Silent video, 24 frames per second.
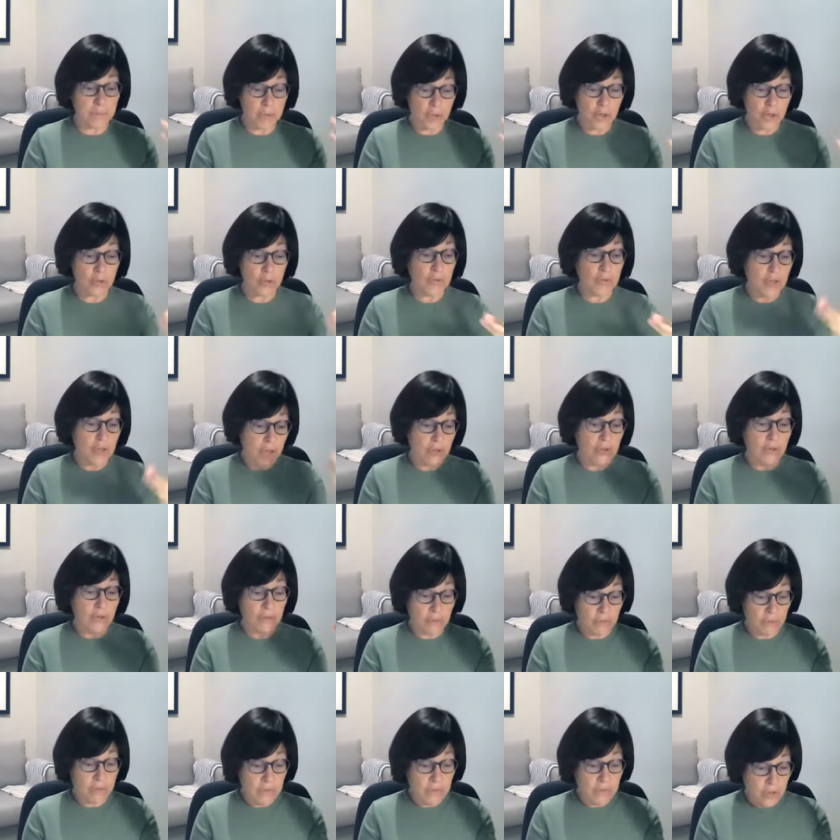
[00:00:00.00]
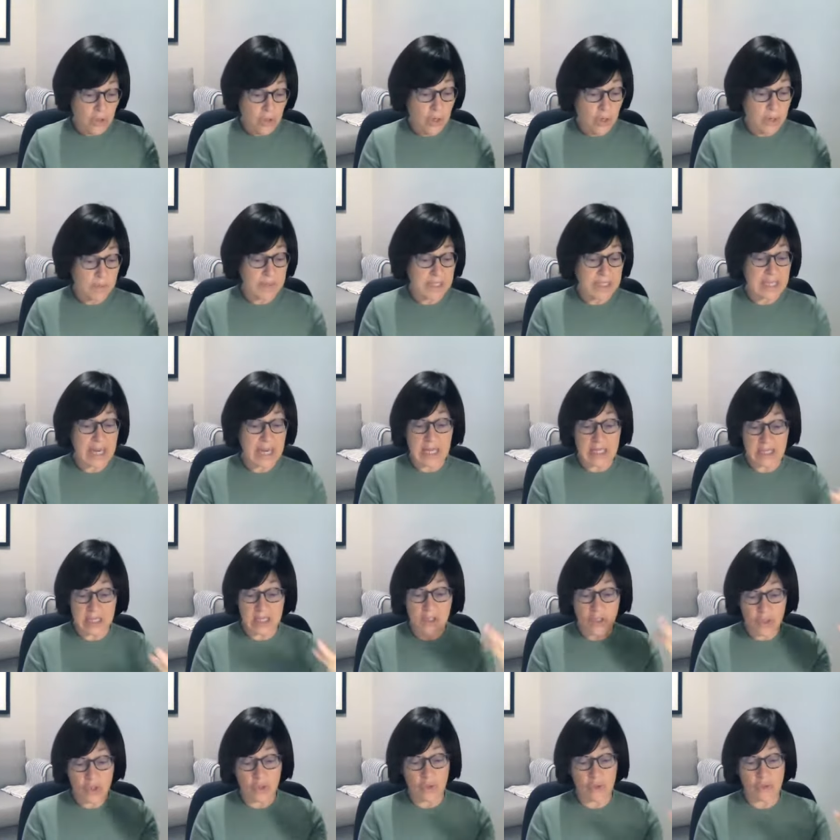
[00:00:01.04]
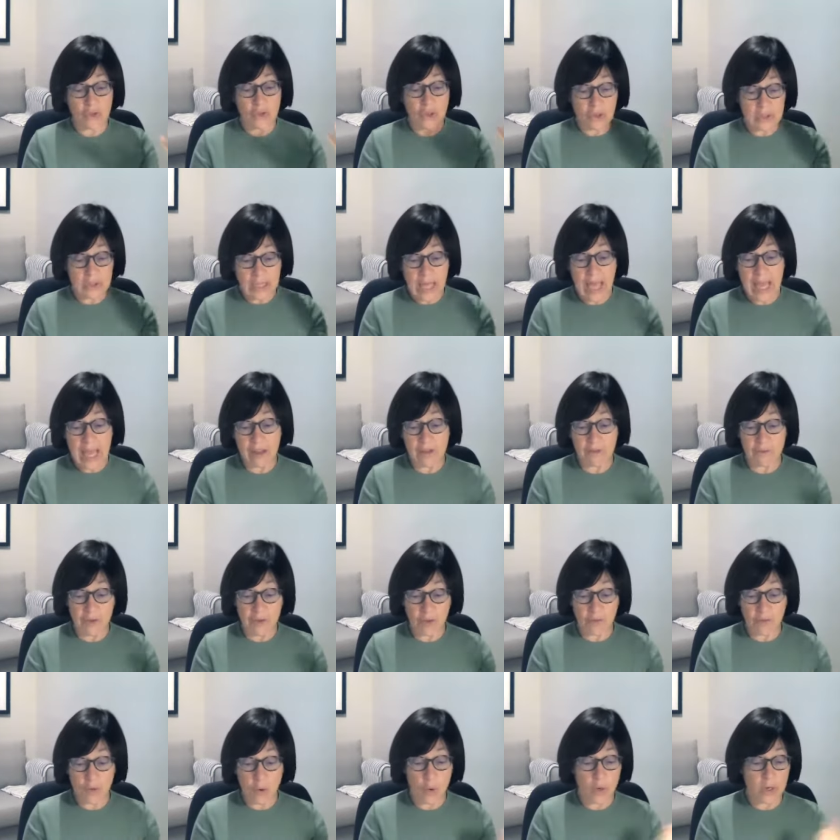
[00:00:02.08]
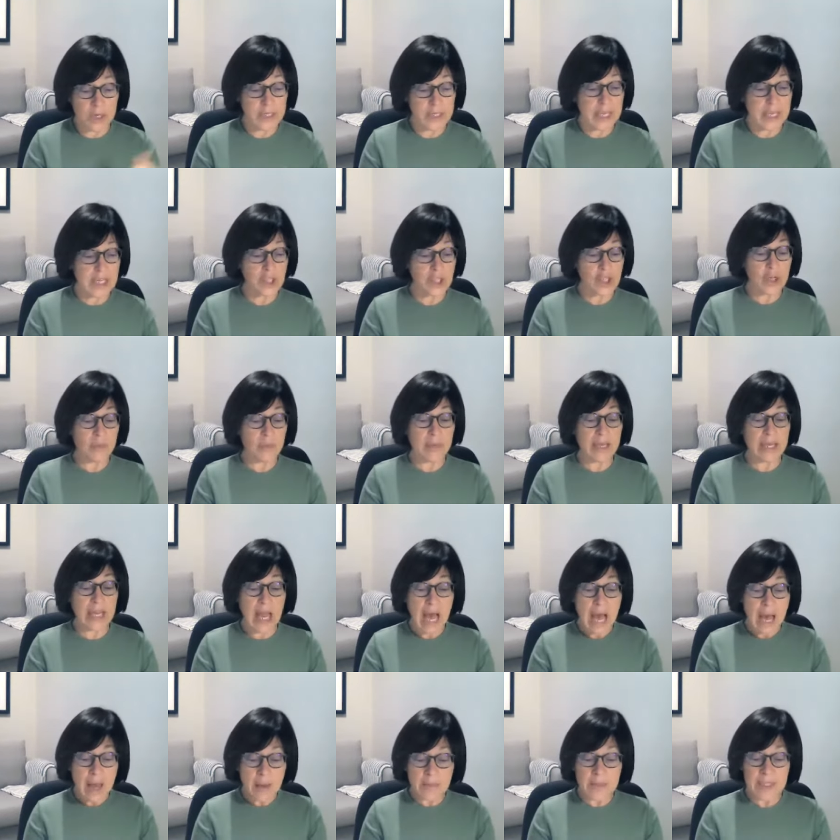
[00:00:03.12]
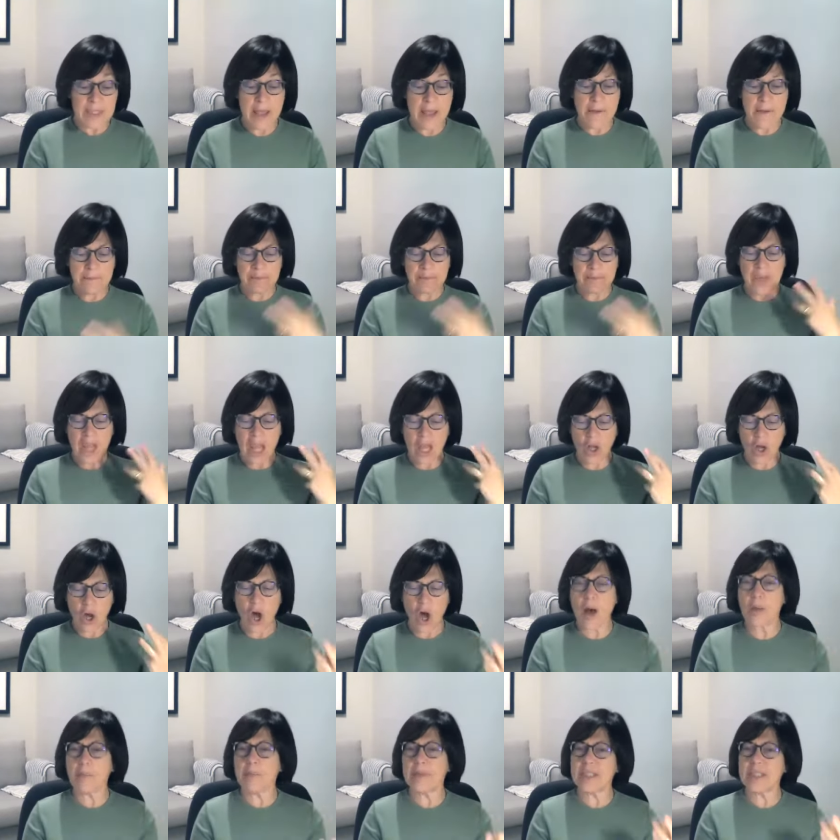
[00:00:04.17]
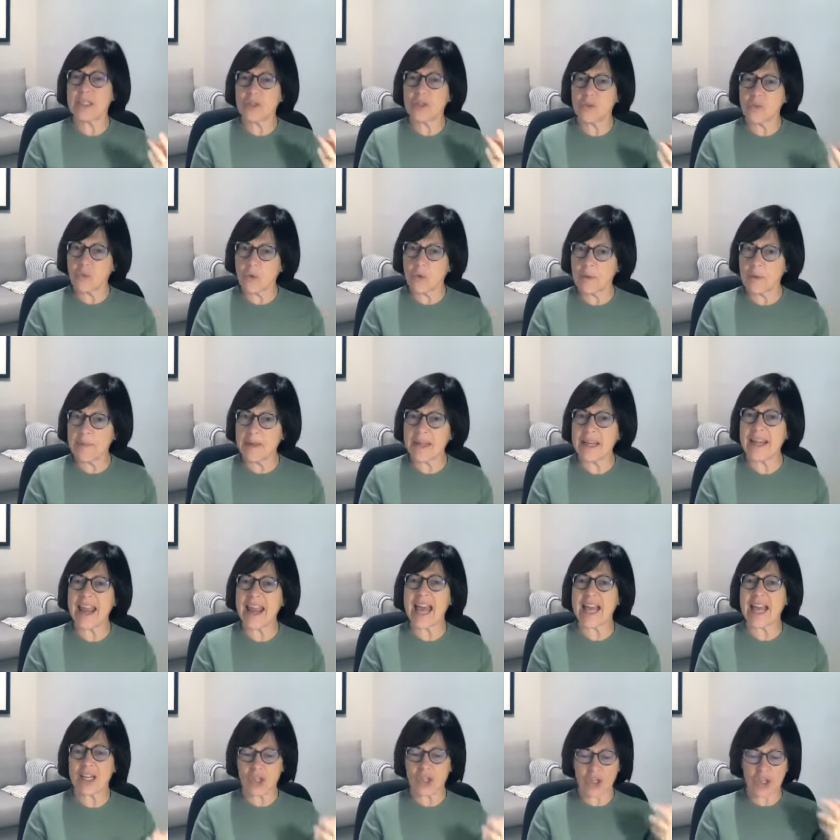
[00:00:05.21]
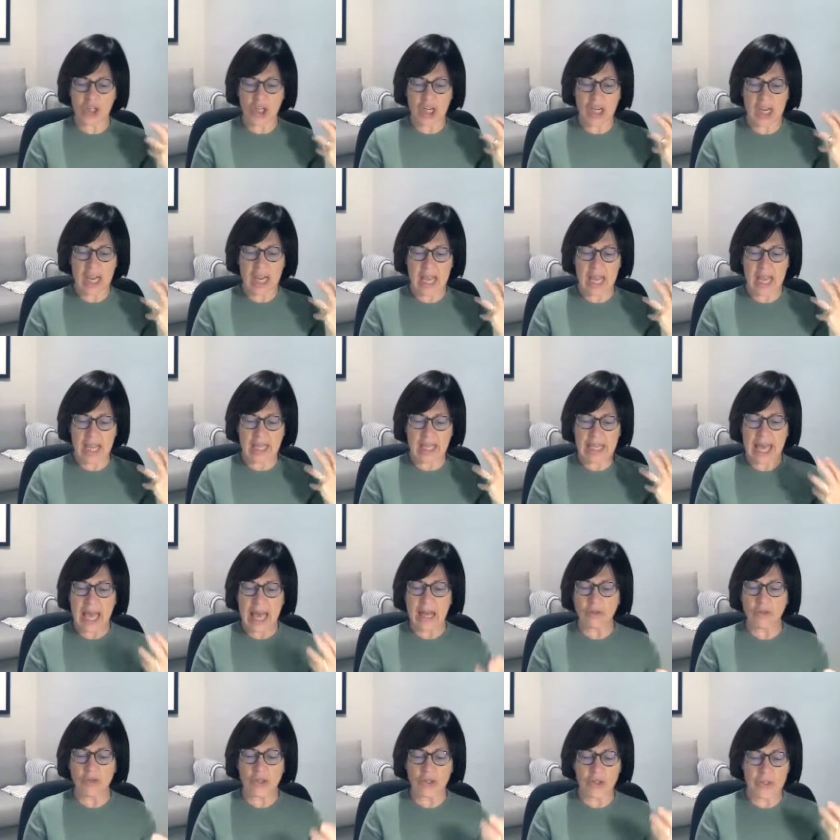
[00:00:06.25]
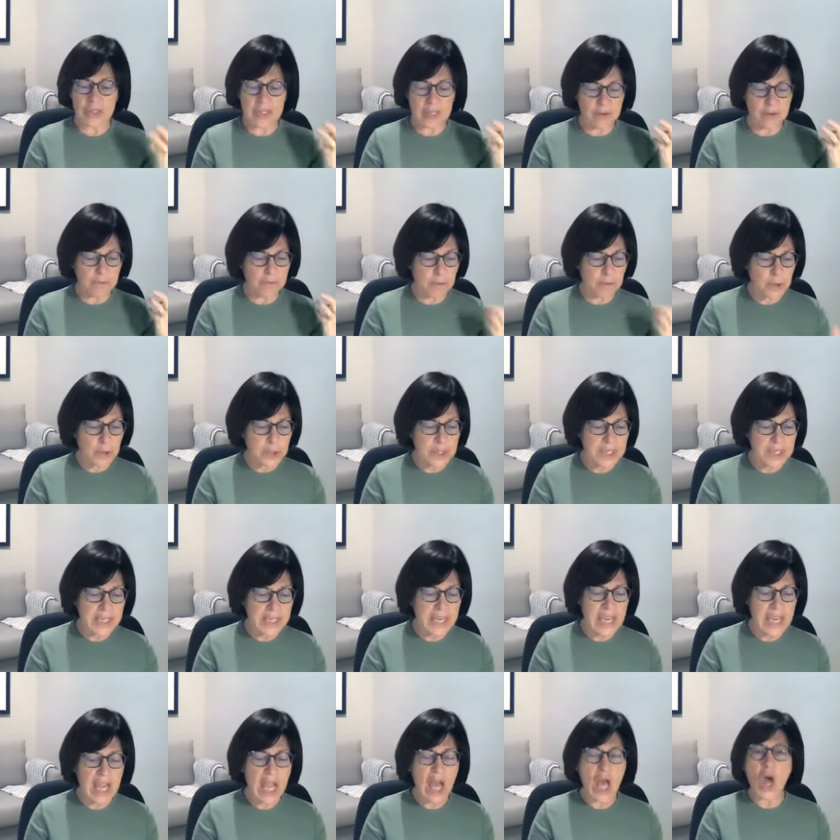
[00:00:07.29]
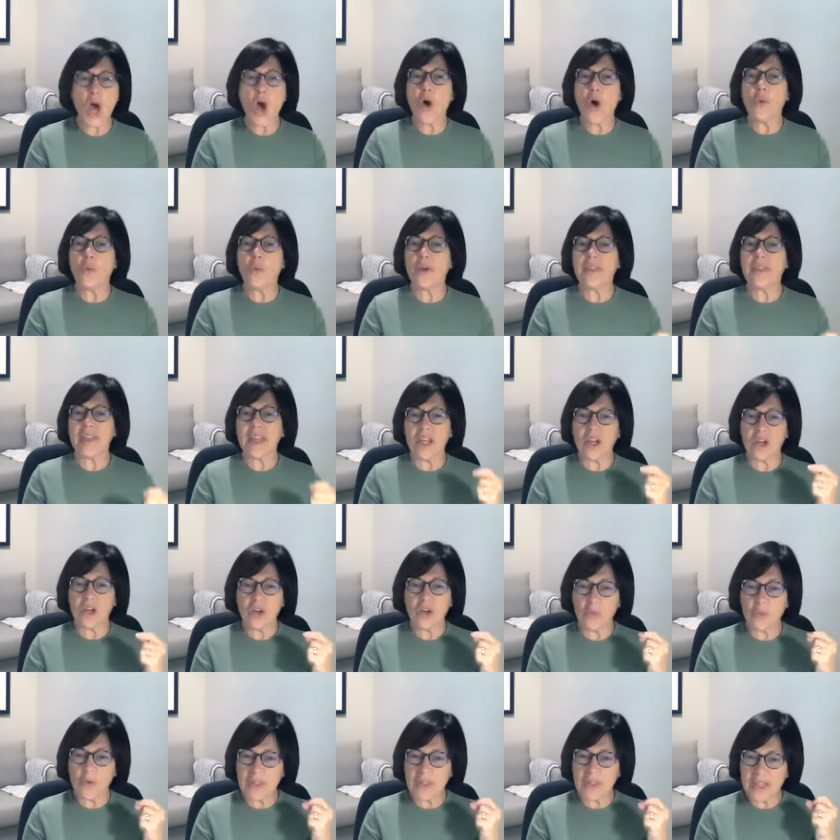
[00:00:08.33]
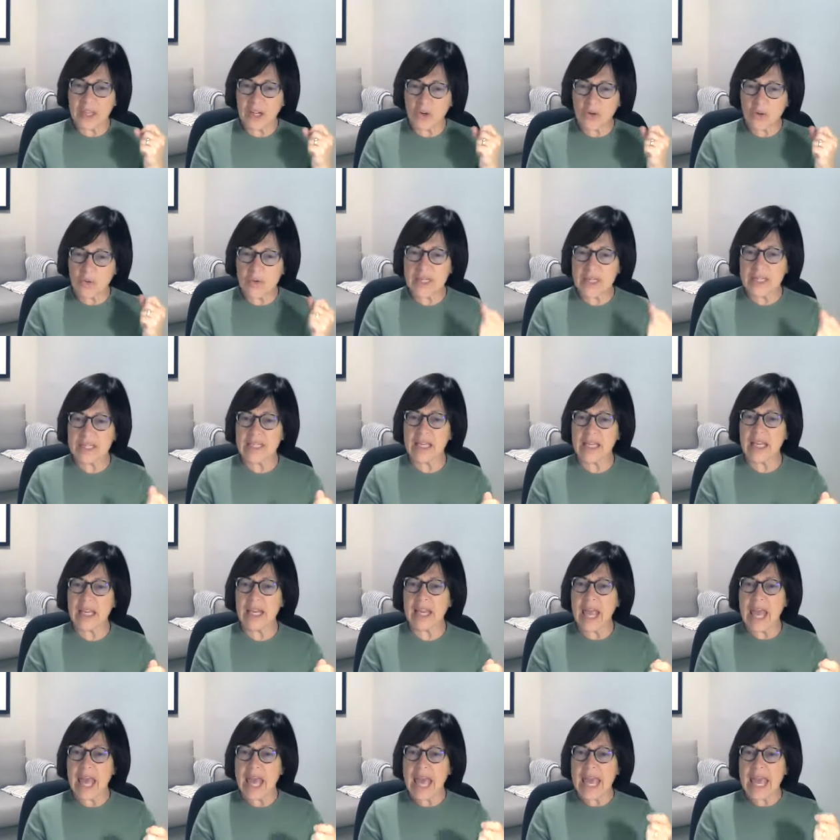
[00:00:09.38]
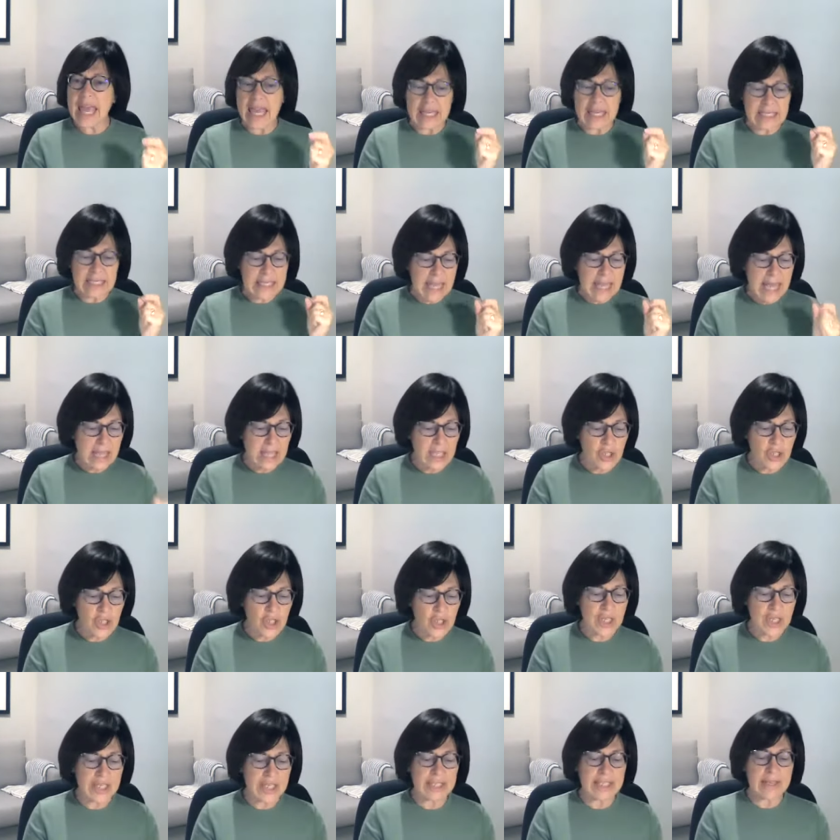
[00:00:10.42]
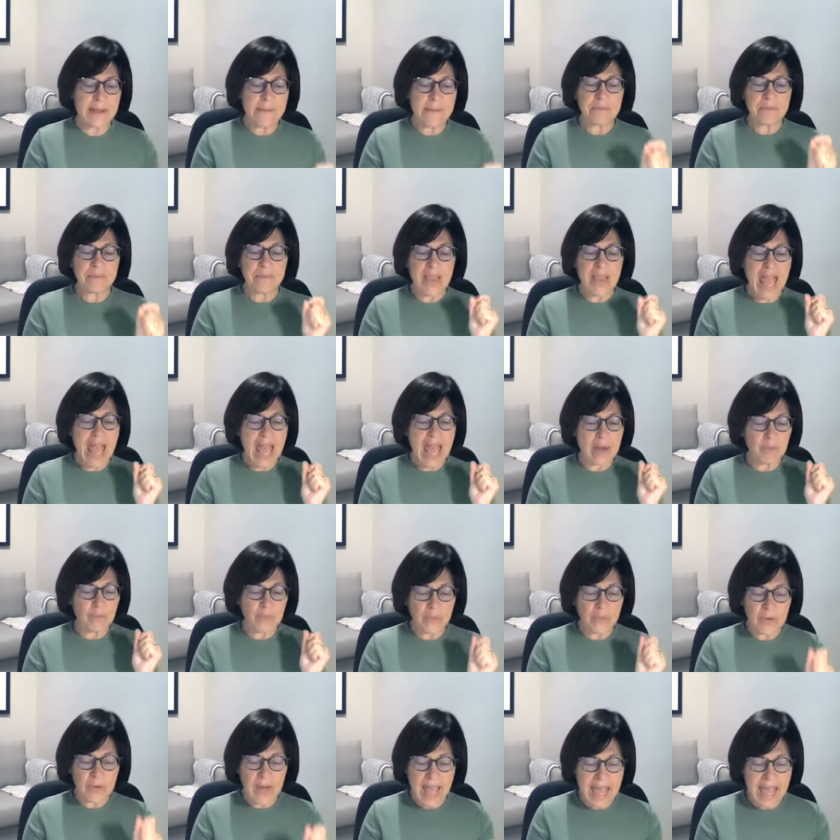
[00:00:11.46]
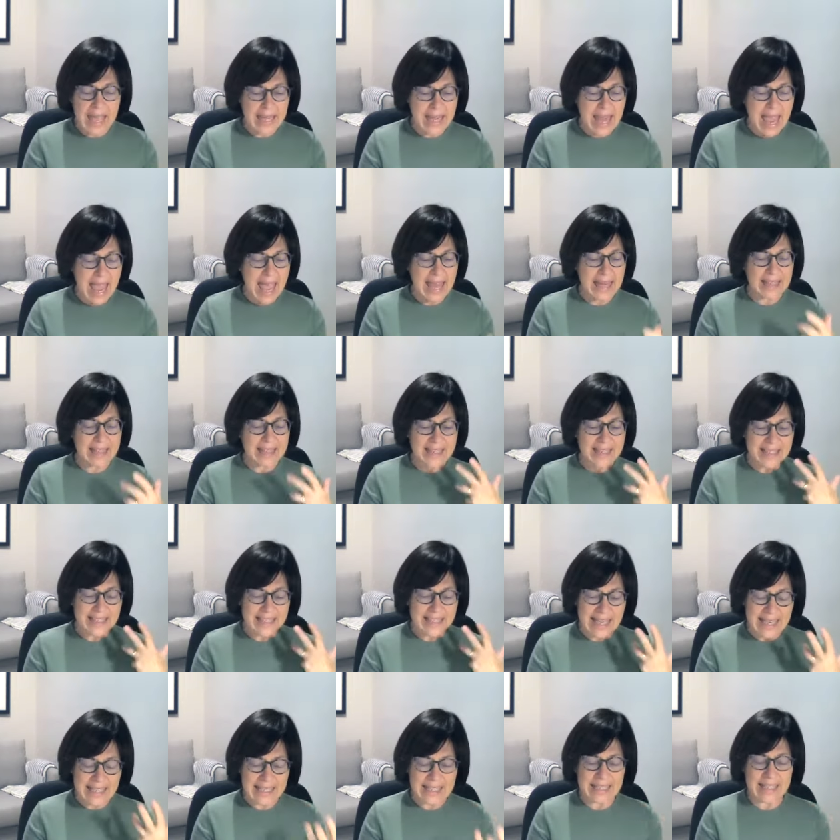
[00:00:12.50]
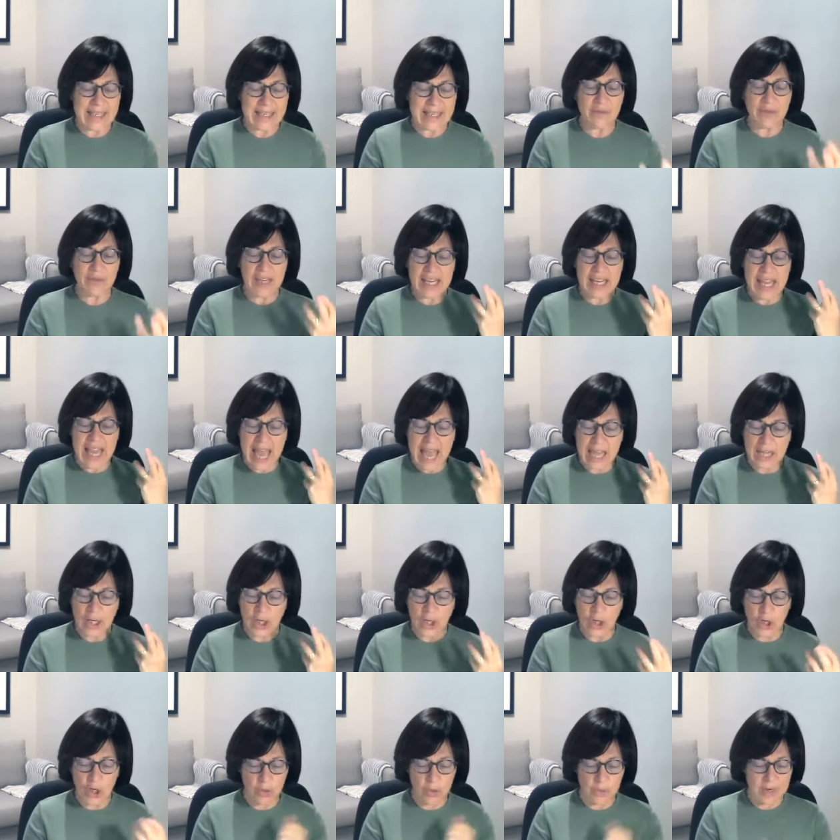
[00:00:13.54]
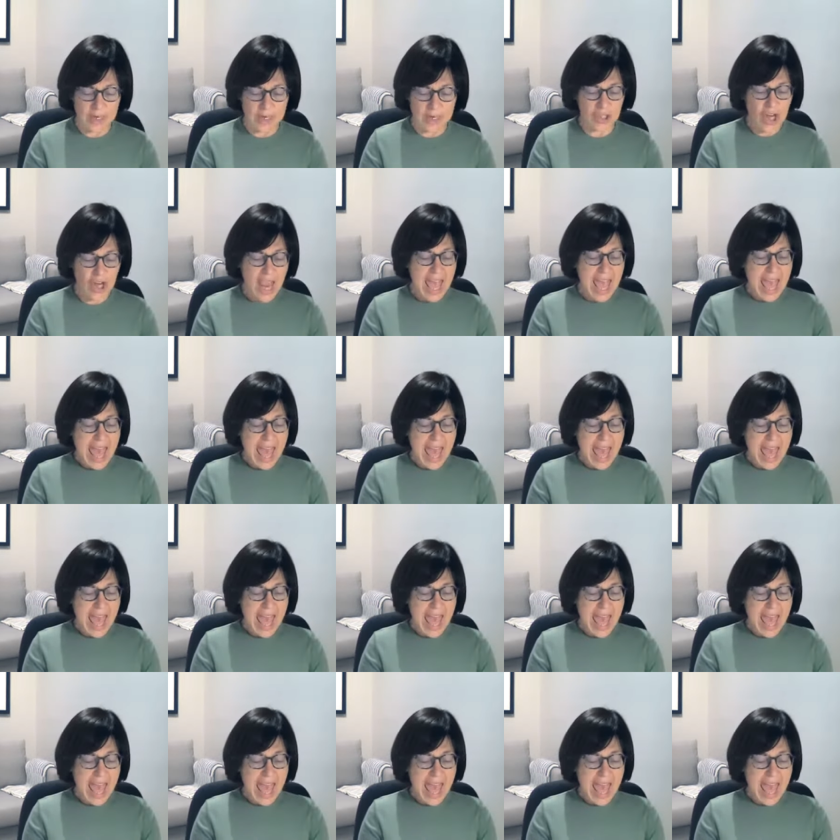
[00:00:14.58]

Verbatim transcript: due to circumstances, due to life, of course, and she becomes a competent woman and she encounters adversity with, in, with increasing intelligence and, and, and sensitivity and courage.